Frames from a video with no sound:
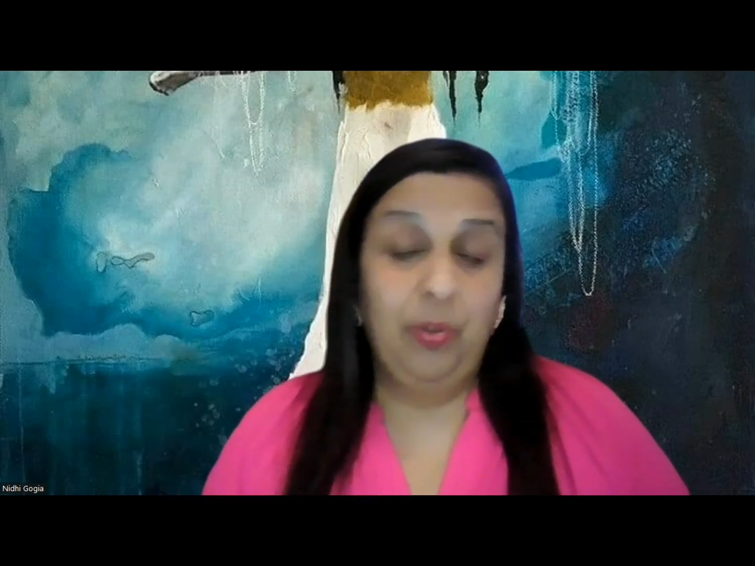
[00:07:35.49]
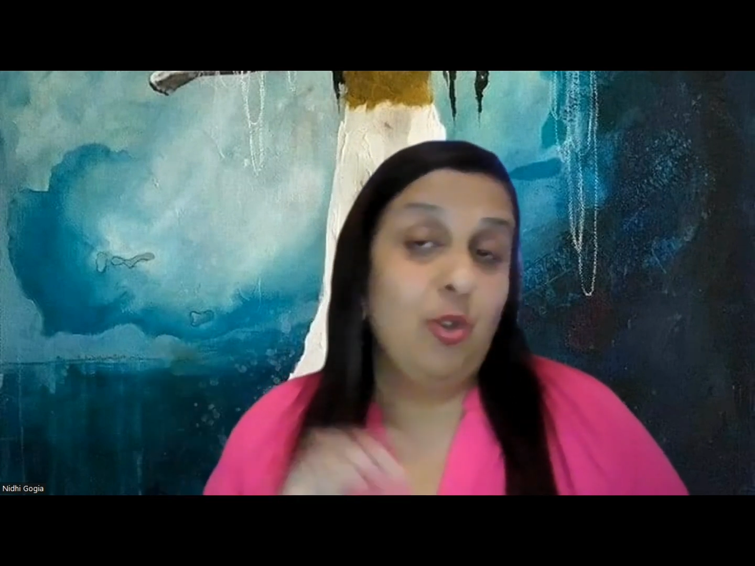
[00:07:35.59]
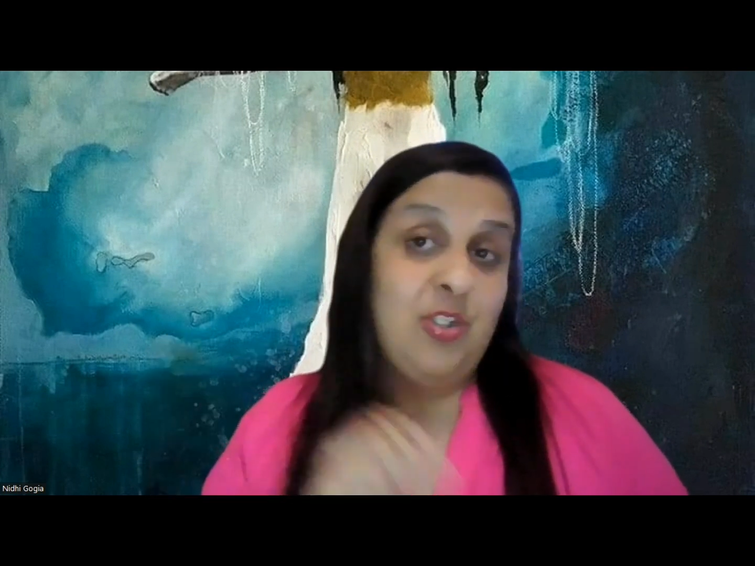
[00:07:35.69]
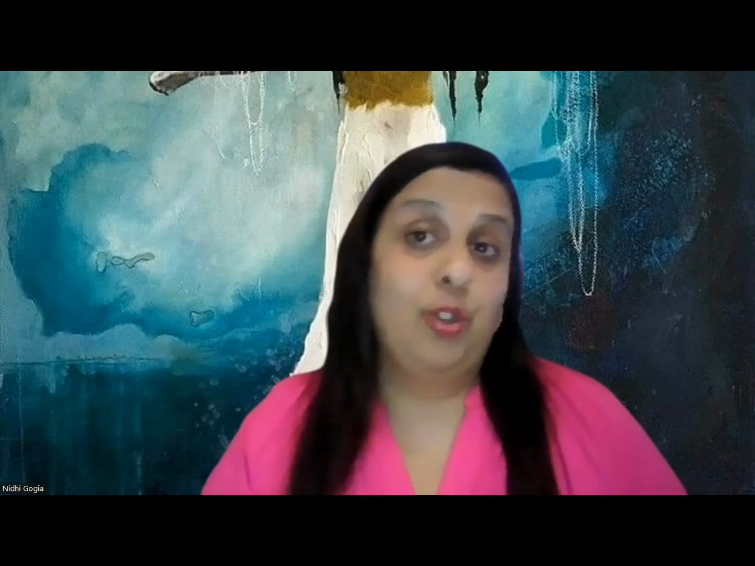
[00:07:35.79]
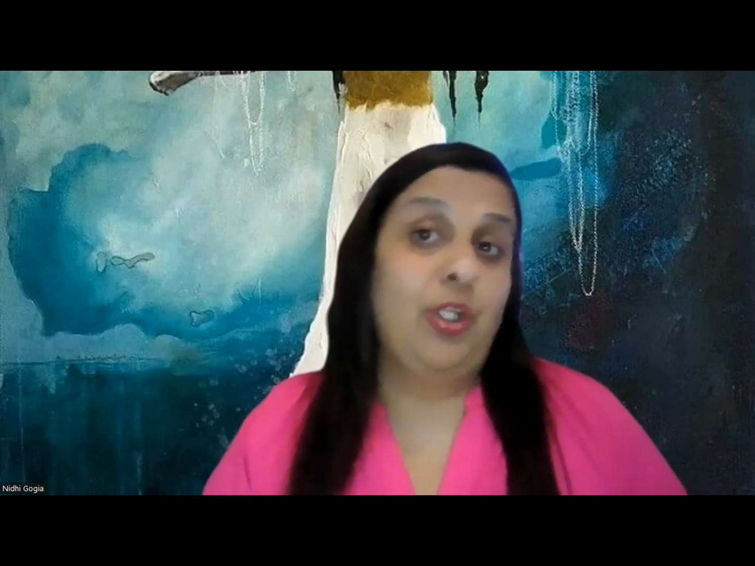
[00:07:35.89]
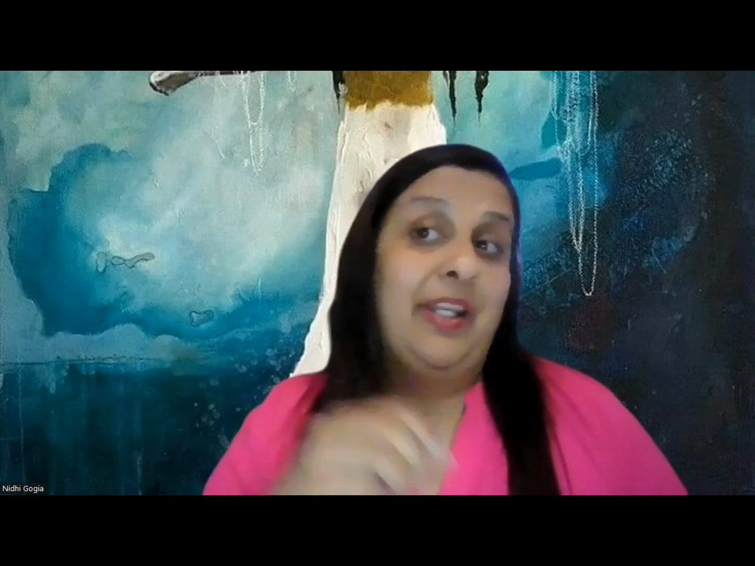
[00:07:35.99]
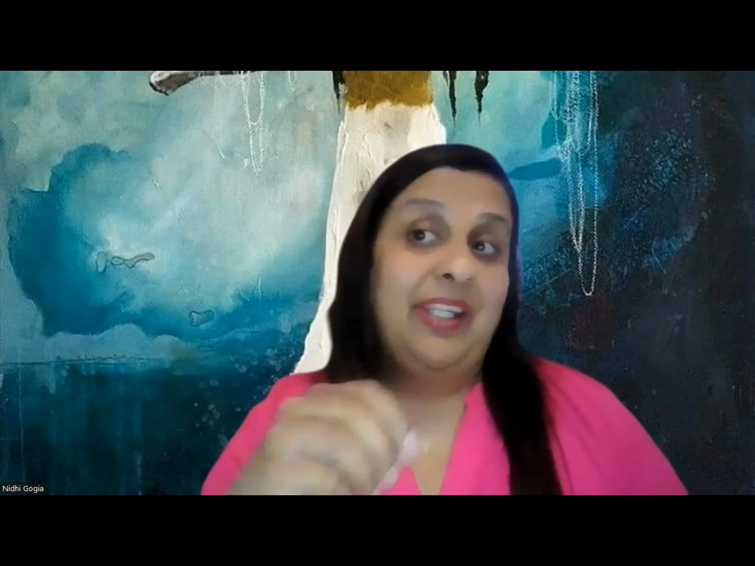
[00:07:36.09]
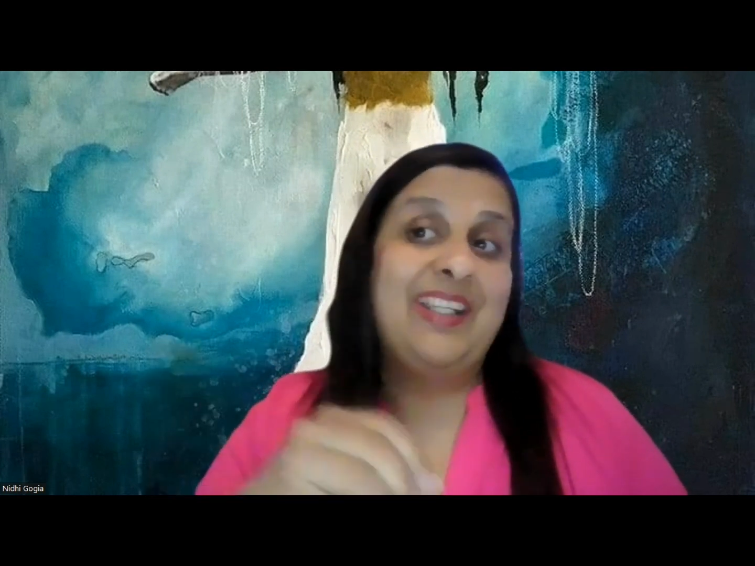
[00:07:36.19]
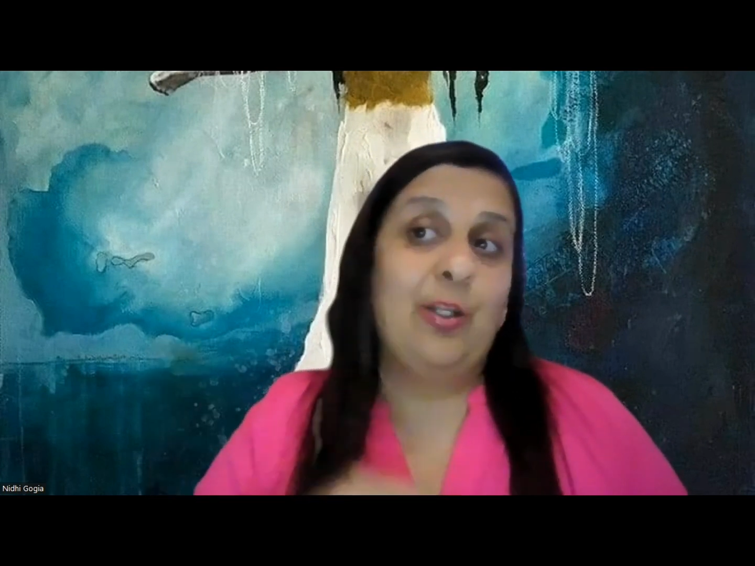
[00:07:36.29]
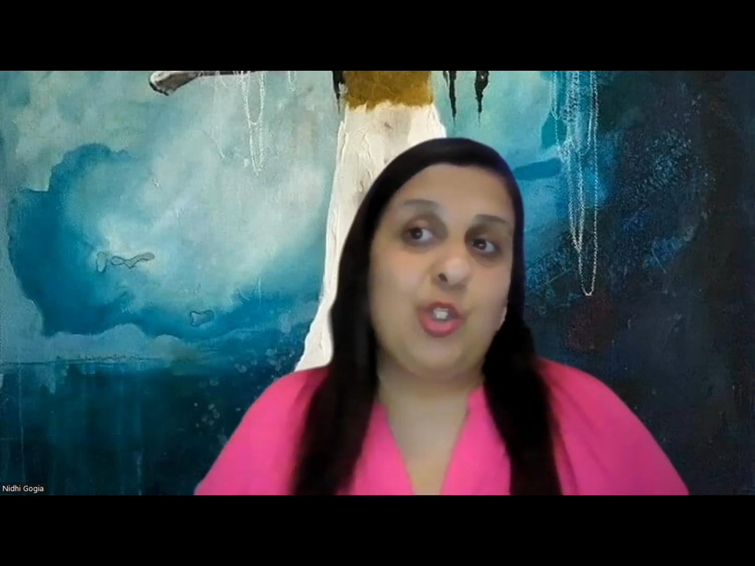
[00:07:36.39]
because your
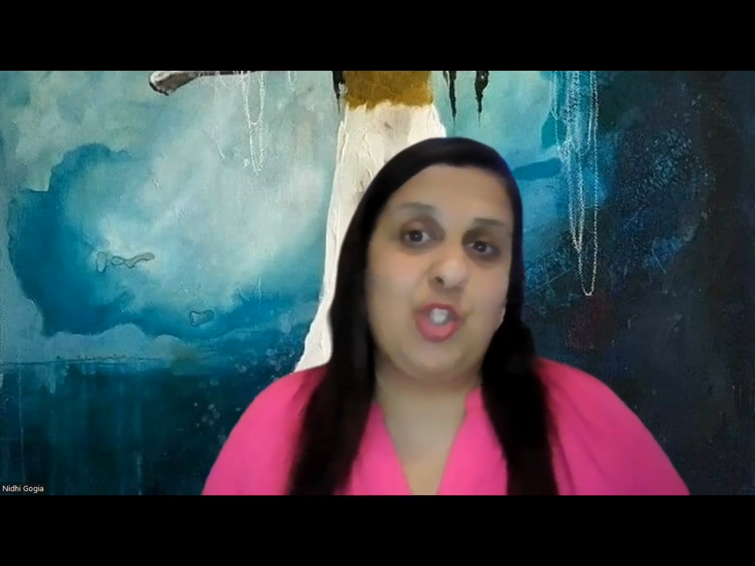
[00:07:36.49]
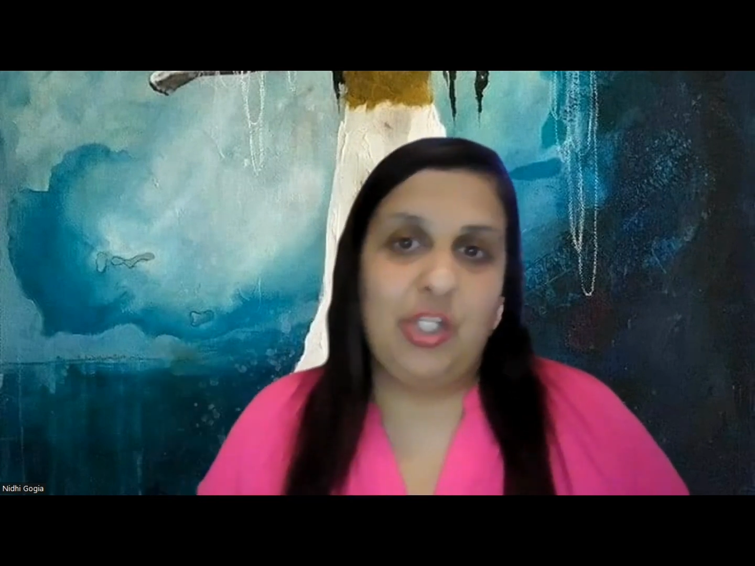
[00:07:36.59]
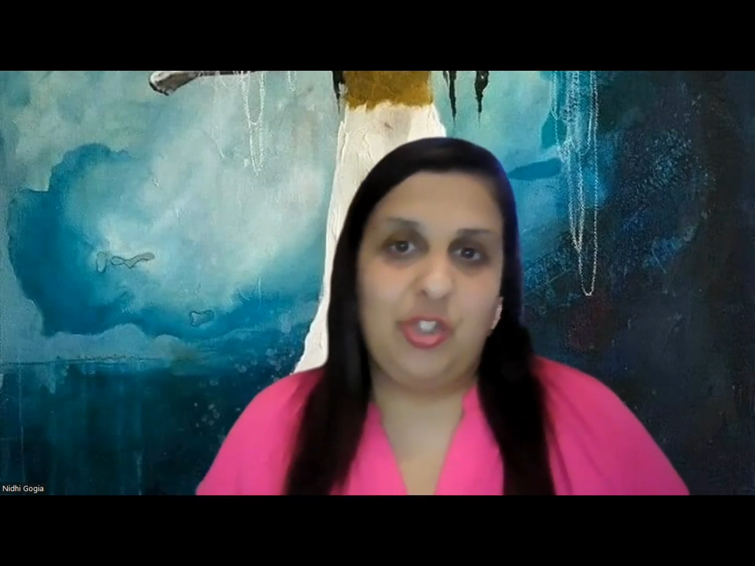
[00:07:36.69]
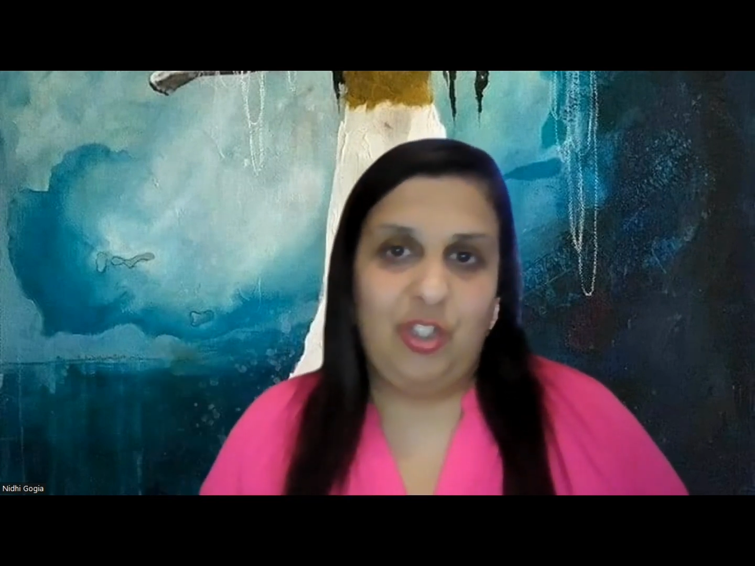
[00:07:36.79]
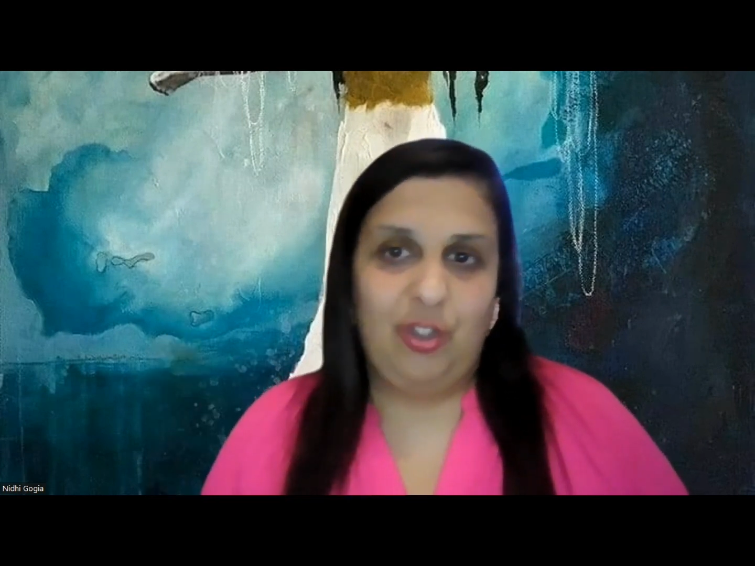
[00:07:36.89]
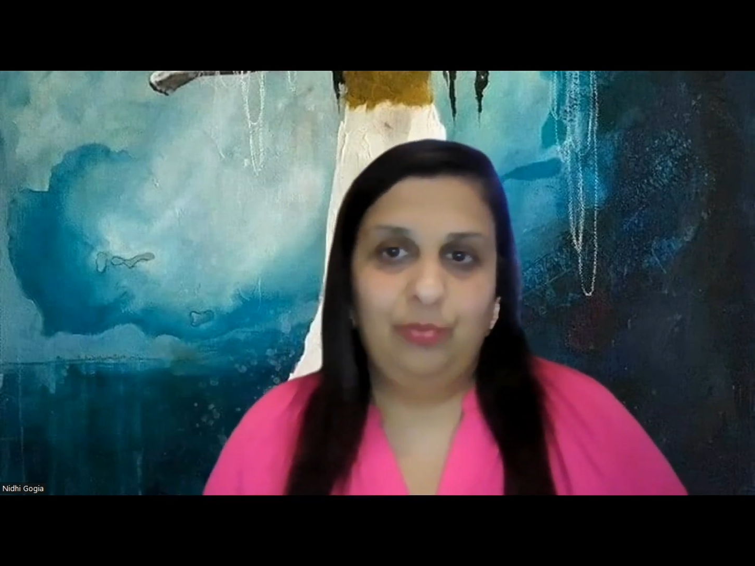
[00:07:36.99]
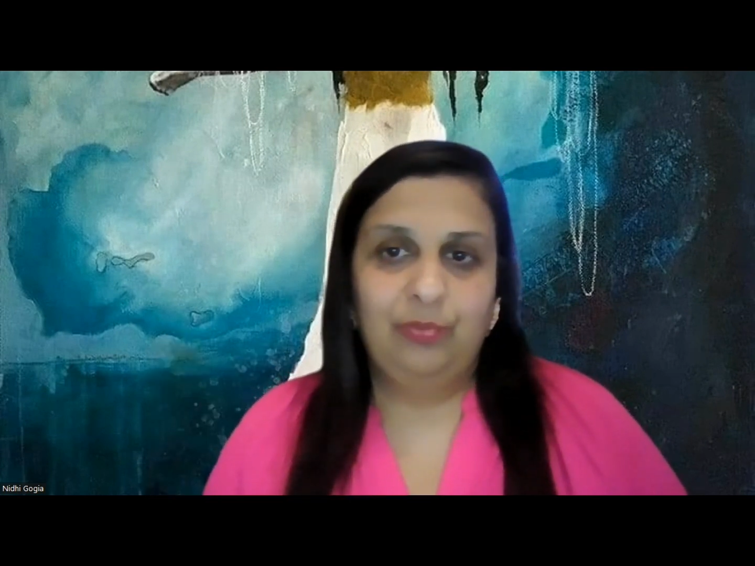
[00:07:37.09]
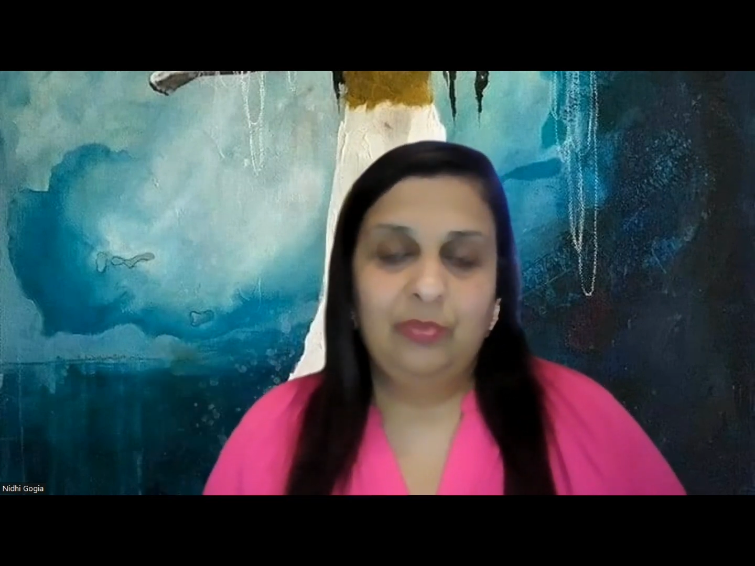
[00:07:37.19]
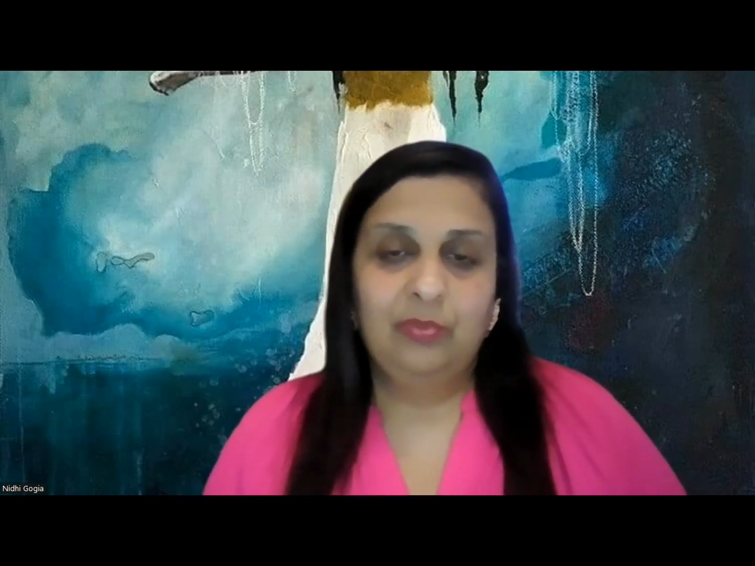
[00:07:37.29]
diary cannot judge you.